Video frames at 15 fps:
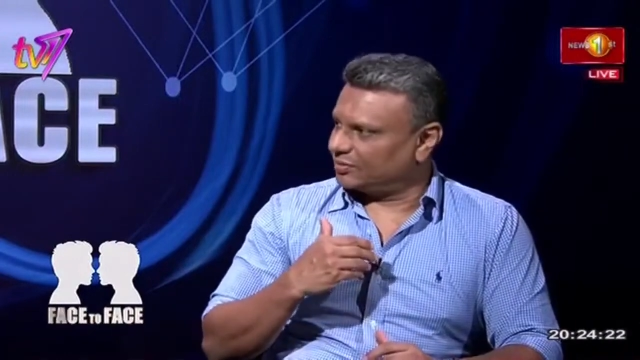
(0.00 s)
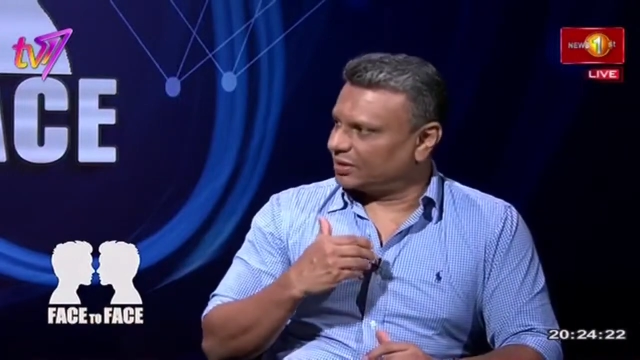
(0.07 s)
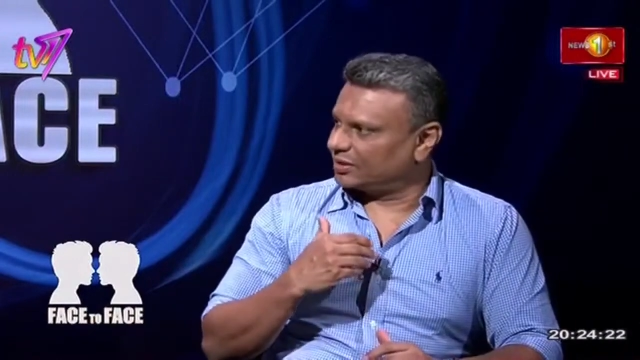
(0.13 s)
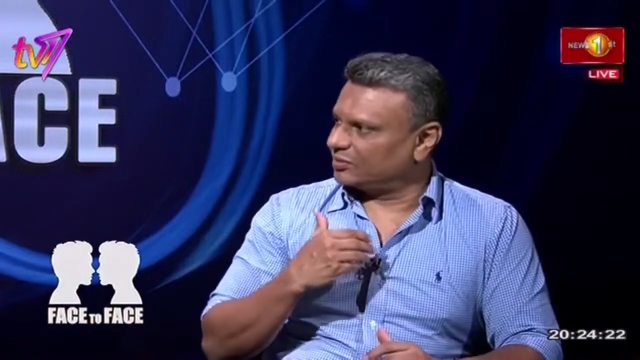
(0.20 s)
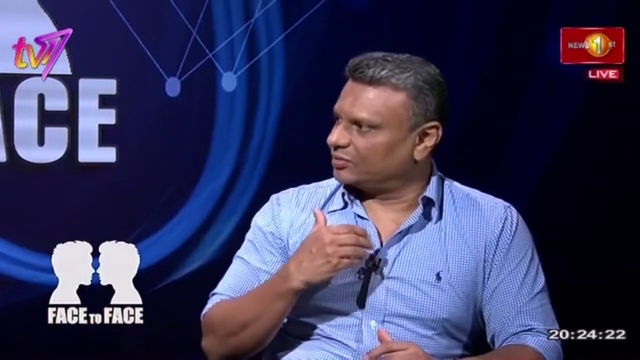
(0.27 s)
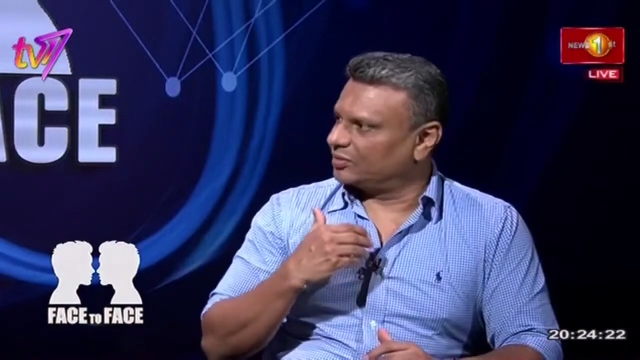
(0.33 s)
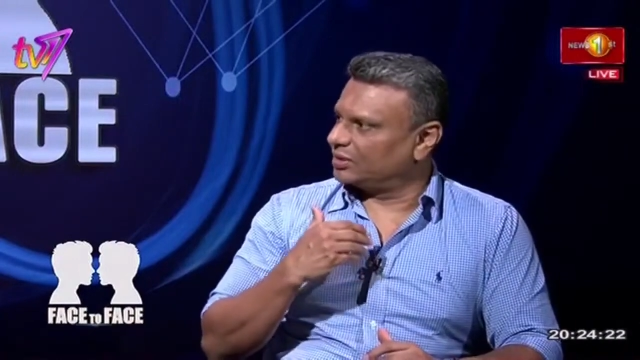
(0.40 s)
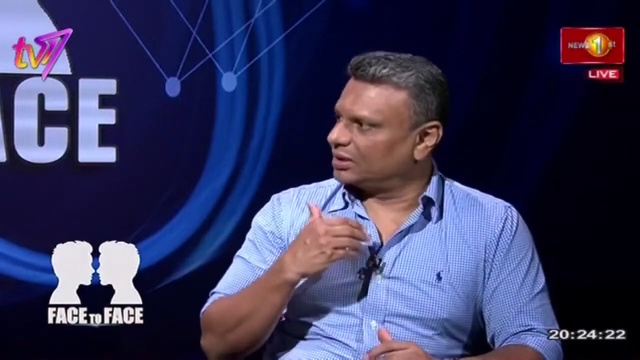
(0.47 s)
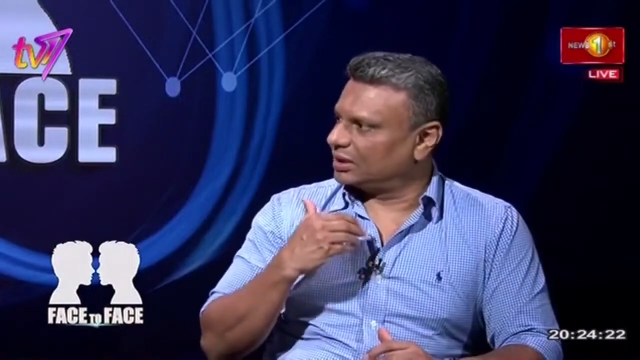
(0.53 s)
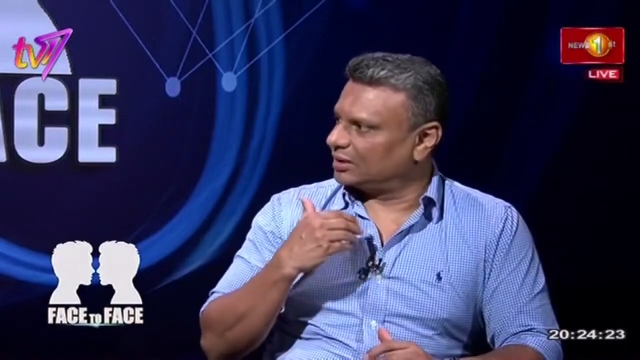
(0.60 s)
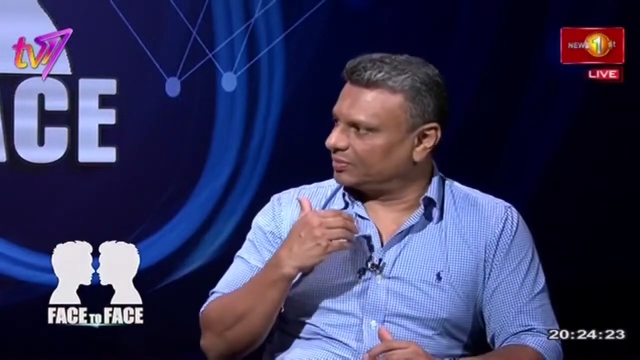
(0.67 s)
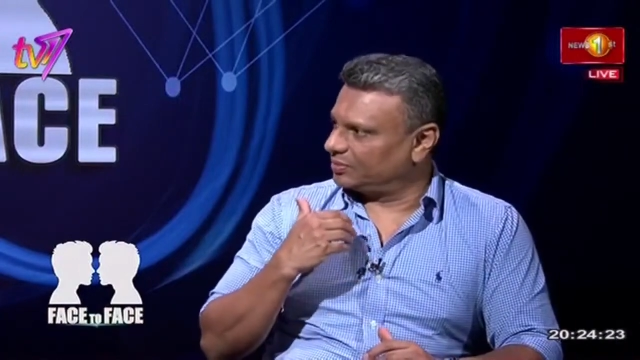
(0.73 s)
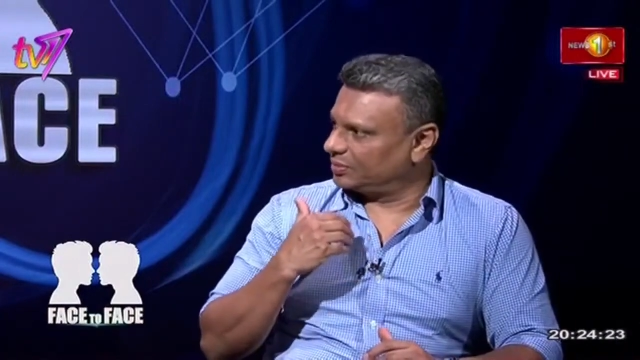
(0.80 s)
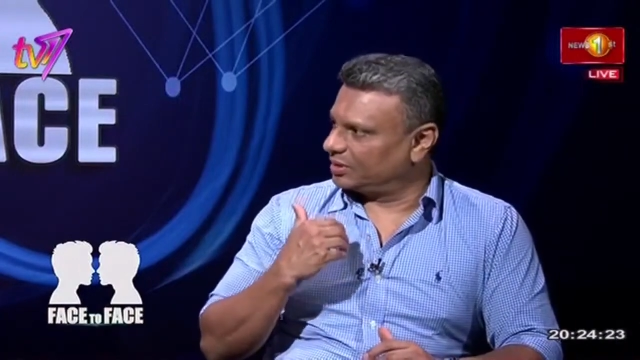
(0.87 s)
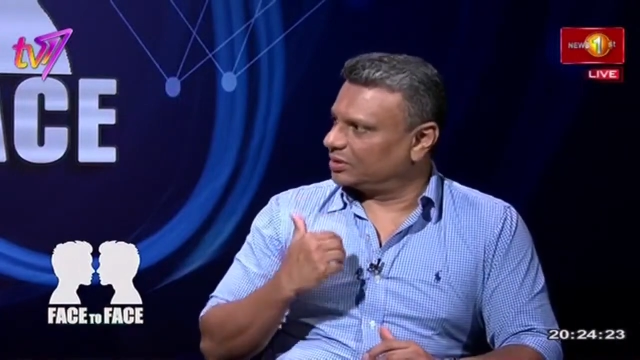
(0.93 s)
what we
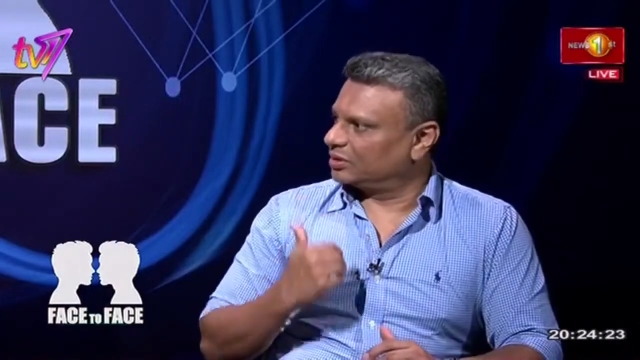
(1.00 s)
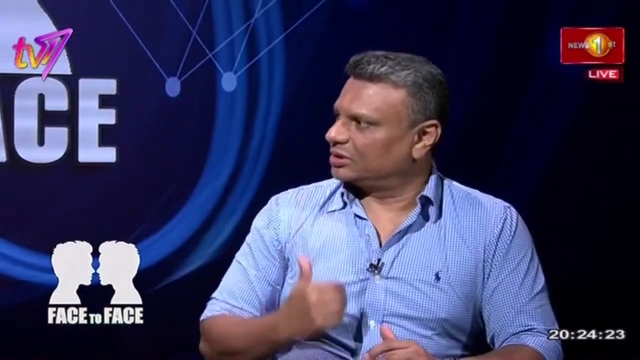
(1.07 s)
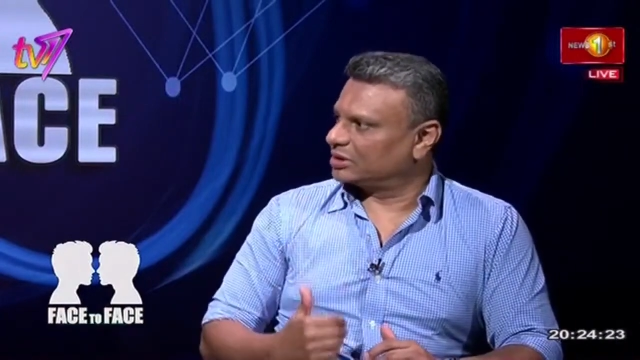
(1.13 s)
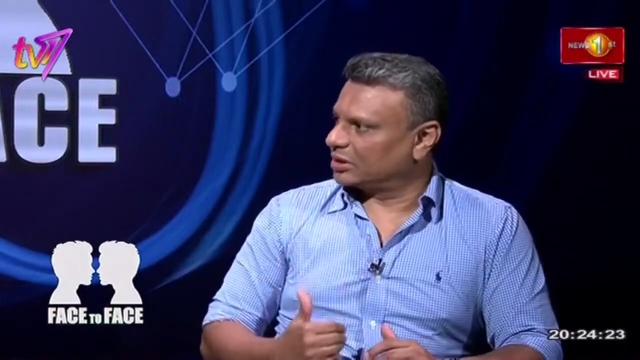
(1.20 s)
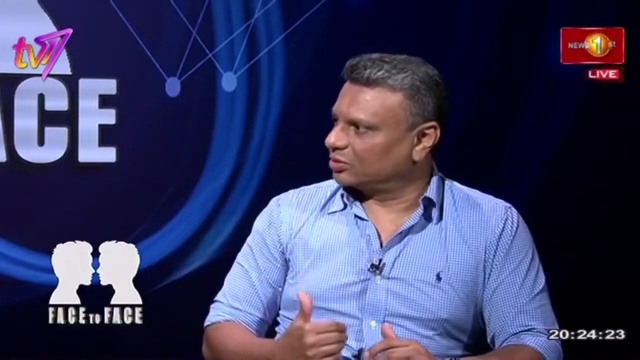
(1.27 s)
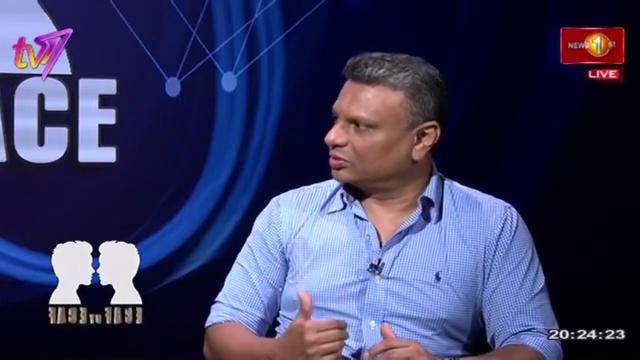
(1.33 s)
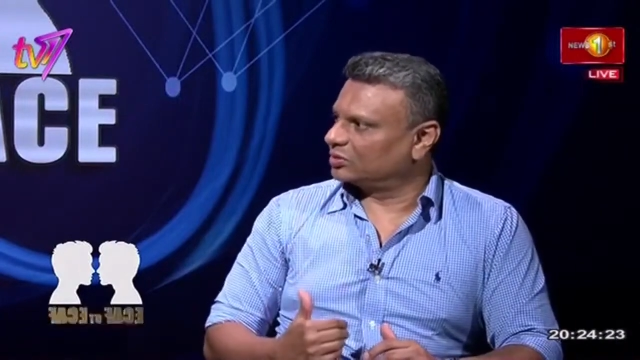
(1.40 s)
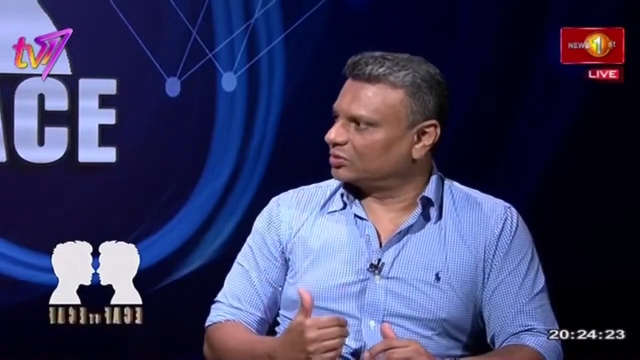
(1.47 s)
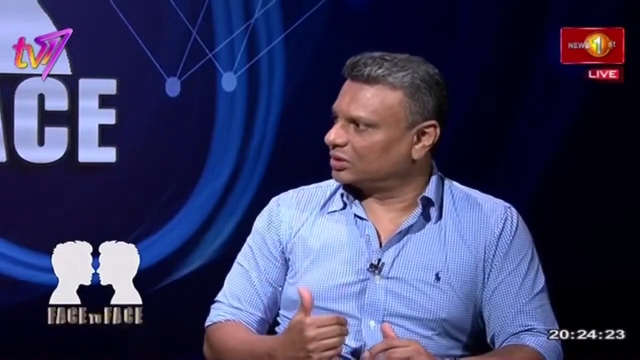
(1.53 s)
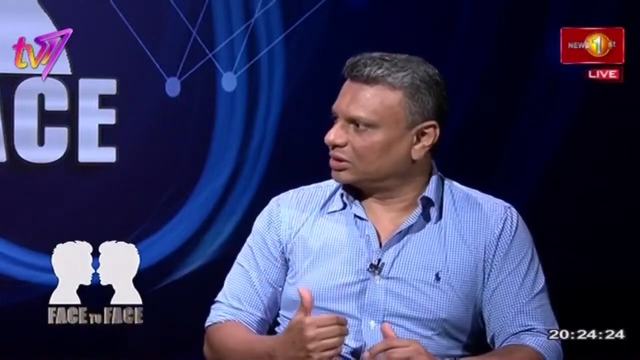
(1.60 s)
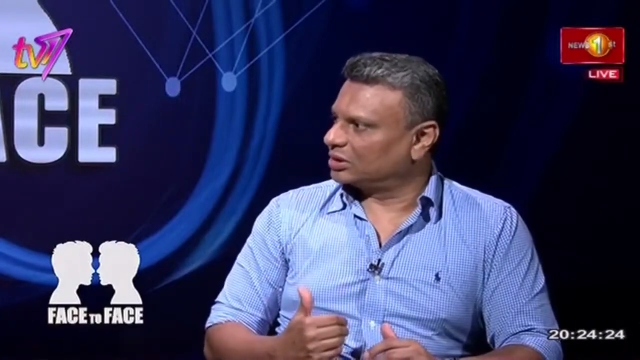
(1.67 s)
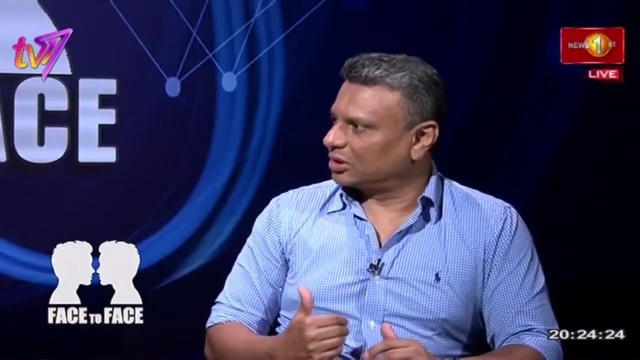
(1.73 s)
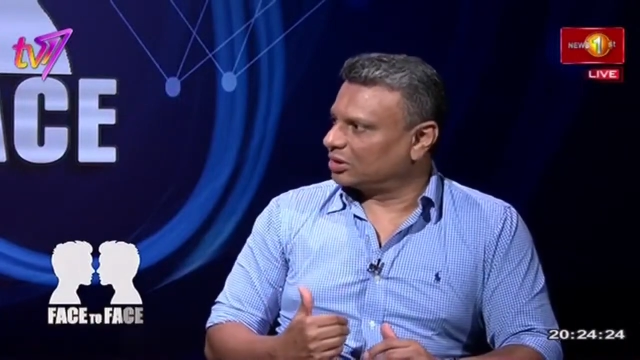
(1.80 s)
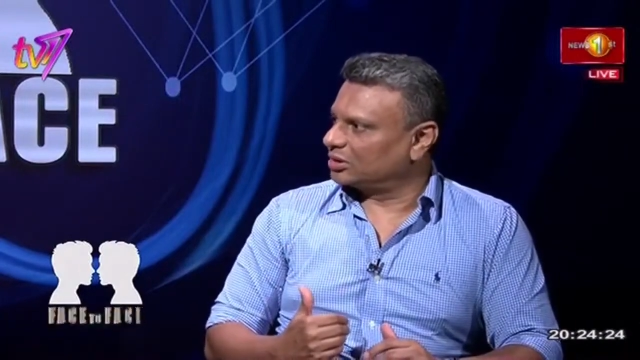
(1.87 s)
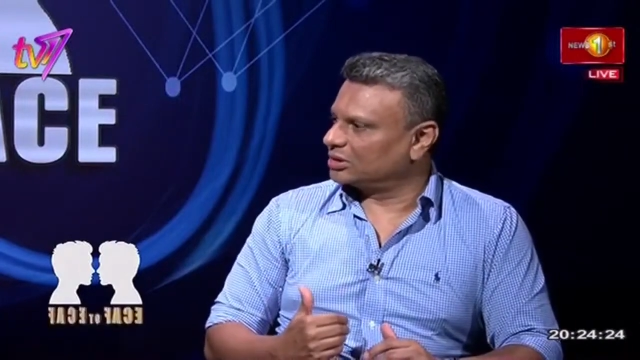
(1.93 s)
help the south with
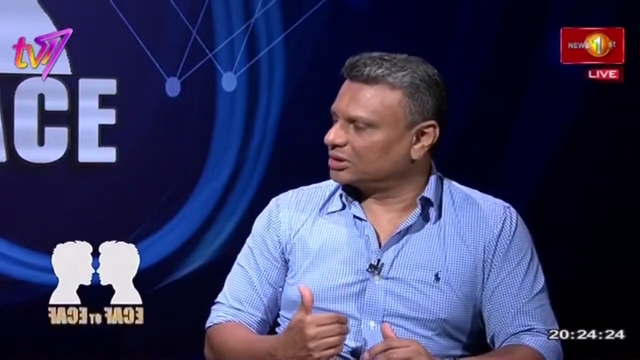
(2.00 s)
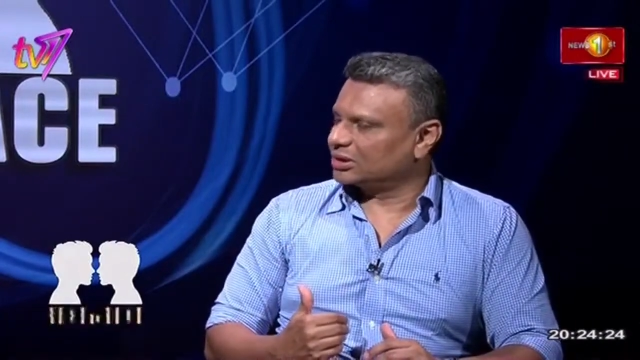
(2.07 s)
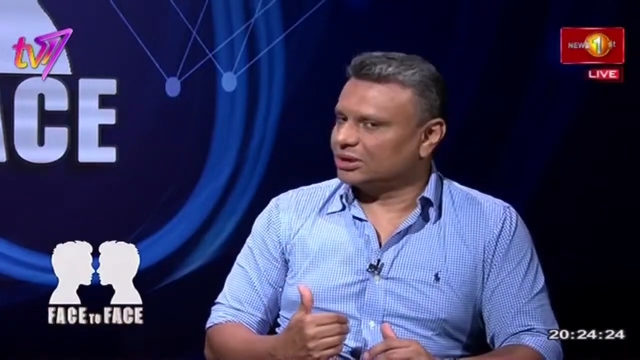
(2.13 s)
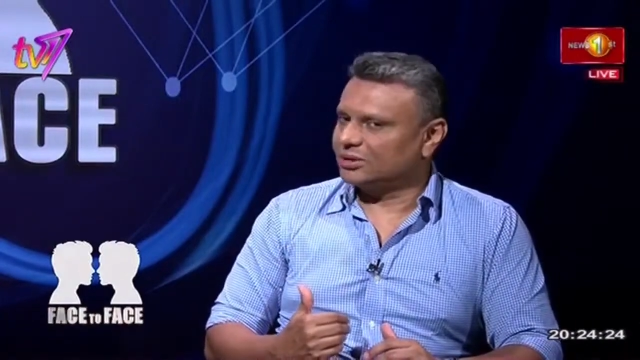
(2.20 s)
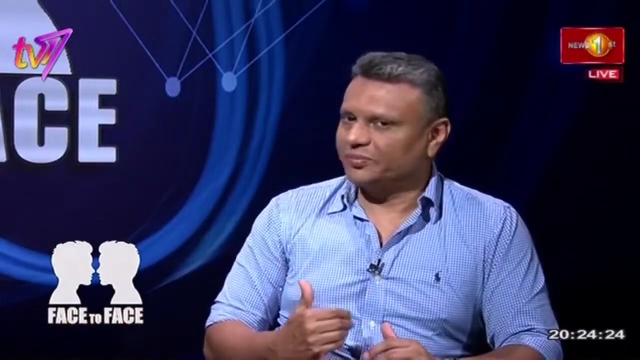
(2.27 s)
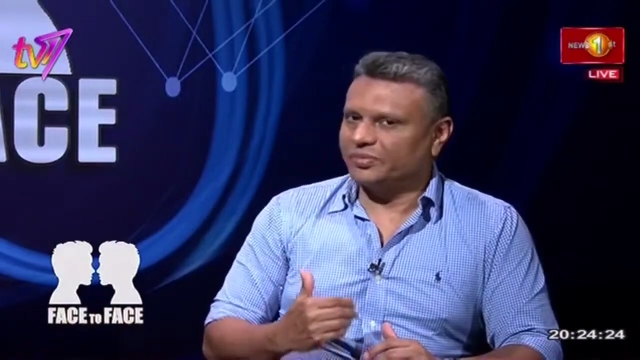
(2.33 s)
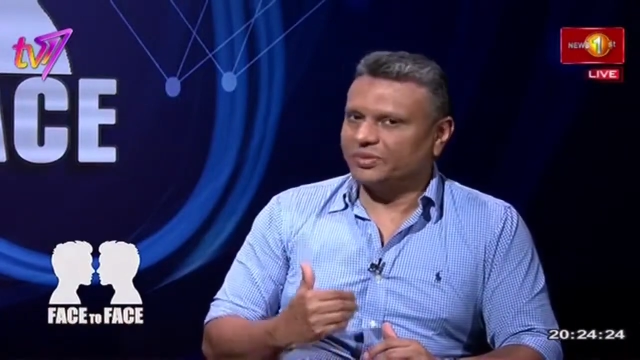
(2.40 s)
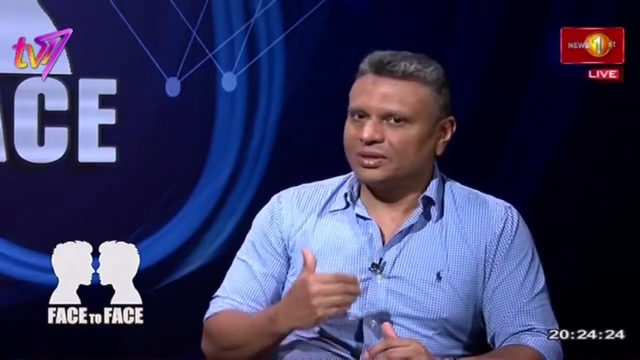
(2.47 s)
also,